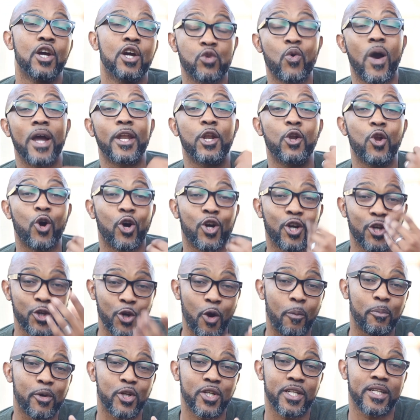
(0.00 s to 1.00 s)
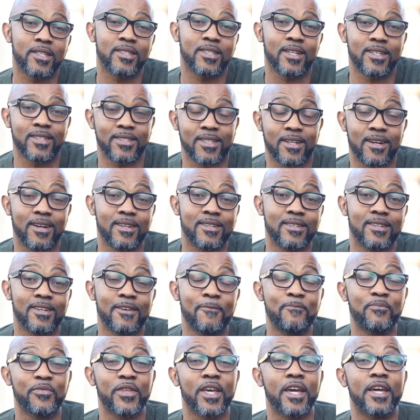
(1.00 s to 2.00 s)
to unlock your potential as a gardener